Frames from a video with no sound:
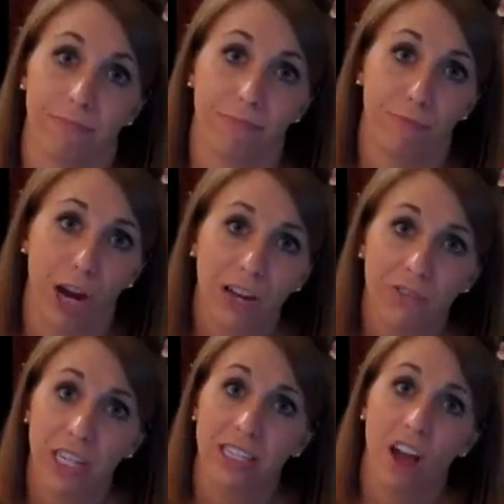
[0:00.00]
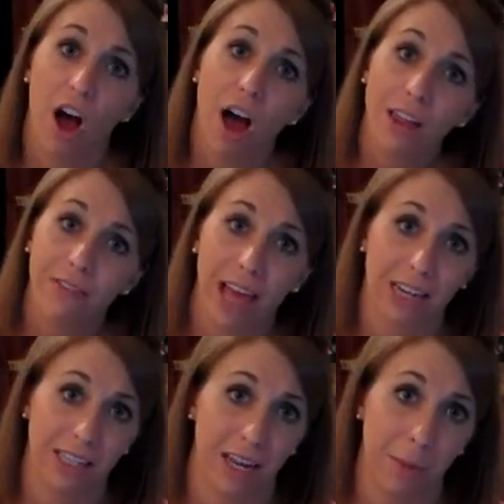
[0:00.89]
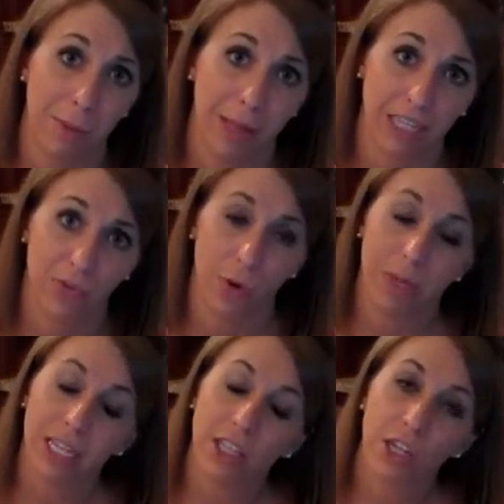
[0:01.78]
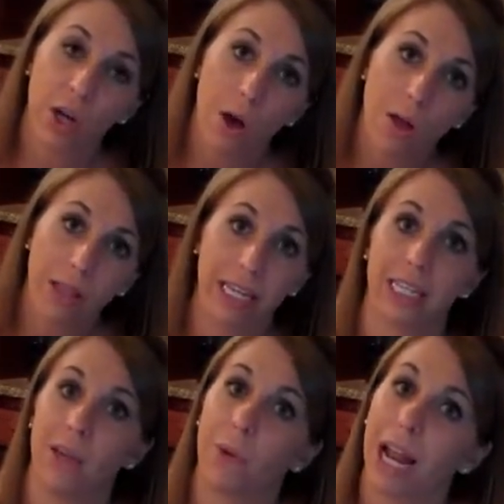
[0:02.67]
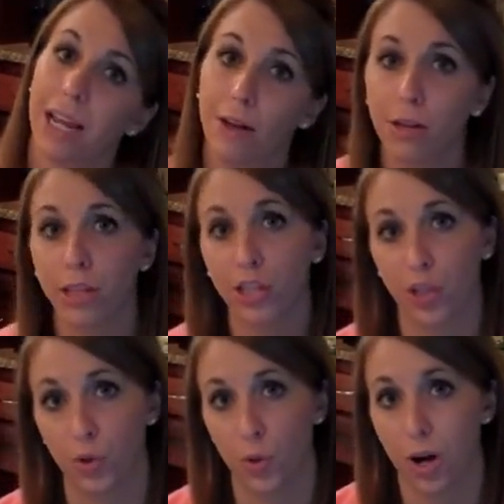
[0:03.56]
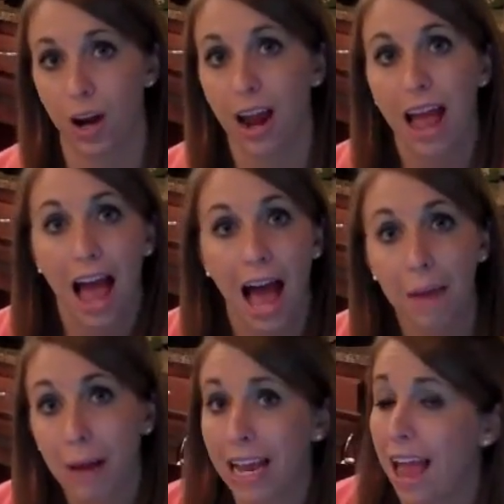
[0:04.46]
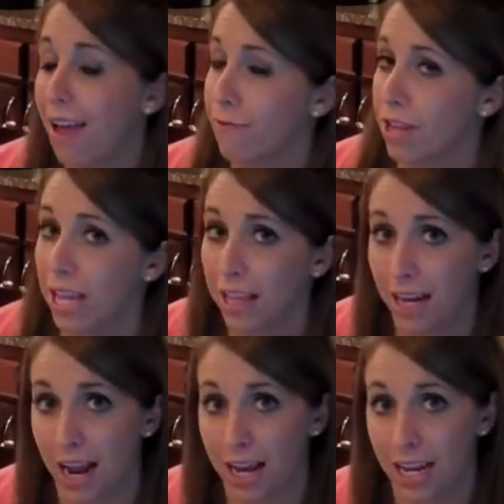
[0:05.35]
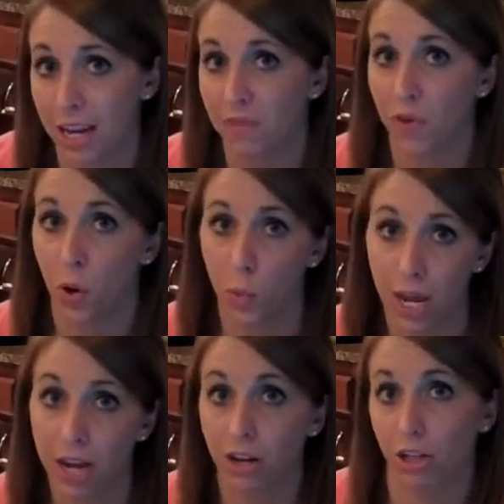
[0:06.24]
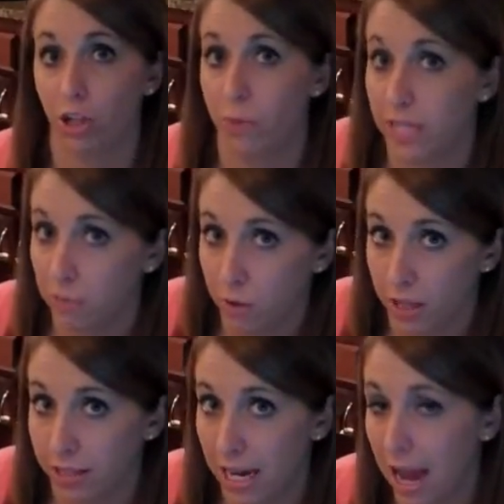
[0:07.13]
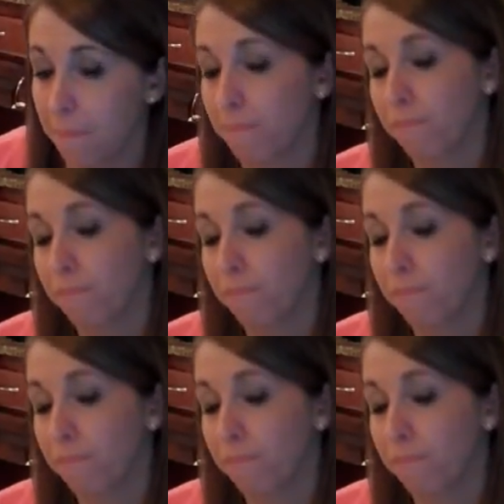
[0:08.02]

breakfast, all of that is going to be planned for, because the goal is that when I go to the store, I buy everything that I need for a week or 2 weeks worth of time.